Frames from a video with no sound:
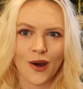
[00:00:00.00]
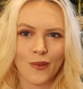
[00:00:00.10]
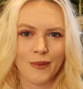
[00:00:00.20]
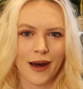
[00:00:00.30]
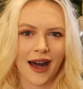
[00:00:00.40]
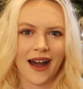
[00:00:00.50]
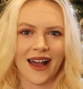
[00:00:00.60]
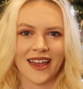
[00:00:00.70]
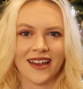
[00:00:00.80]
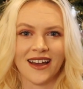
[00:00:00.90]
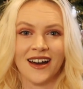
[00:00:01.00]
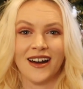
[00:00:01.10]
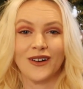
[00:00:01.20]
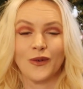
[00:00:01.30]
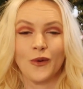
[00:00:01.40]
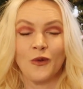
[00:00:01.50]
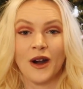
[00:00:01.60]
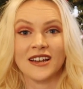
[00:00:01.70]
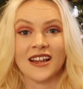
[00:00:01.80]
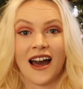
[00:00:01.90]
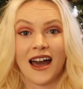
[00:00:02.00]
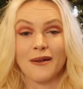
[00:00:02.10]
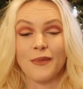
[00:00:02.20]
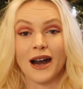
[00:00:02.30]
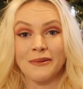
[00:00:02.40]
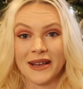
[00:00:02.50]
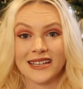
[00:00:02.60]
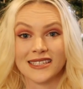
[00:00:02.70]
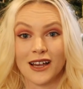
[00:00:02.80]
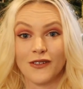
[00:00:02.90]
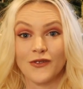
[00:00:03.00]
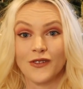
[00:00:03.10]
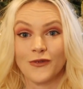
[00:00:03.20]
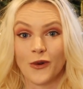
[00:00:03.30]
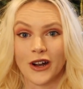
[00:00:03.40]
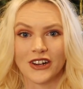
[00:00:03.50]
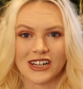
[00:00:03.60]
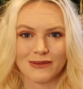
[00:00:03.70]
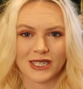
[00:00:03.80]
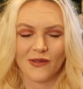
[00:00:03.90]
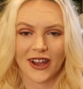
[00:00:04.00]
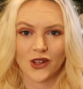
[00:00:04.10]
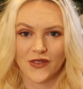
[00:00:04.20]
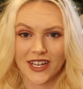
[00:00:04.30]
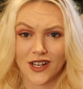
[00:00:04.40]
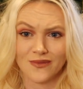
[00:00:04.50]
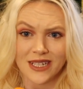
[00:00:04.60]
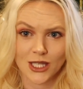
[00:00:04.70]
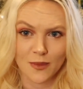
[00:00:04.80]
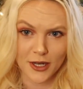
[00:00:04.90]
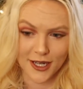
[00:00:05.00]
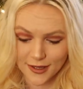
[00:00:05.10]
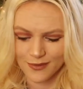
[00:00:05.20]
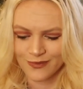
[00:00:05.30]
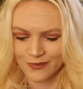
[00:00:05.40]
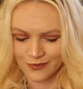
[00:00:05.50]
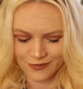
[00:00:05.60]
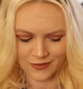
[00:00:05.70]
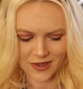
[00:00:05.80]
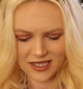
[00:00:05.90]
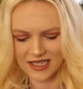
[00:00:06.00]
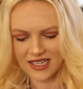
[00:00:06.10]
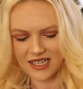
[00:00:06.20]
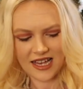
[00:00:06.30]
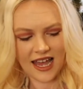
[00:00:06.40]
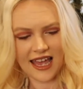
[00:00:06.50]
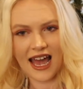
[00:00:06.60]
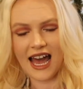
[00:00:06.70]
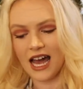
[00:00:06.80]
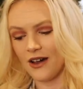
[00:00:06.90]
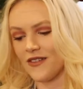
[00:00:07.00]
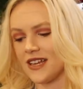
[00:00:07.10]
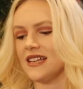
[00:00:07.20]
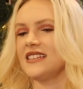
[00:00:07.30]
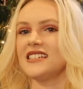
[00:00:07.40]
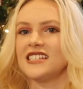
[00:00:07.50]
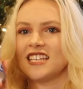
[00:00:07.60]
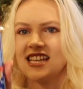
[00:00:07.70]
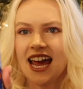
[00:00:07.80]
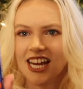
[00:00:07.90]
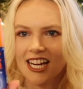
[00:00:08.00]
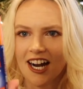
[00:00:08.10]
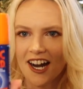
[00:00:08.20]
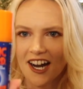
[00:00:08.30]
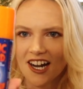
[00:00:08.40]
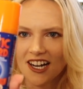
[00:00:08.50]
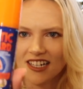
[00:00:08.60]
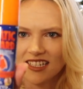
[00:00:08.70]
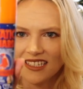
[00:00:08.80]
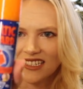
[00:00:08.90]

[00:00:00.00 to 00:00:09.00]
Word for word: my uh, what I bought myself for Christmas vinyl video. It's super good. I have Static Guard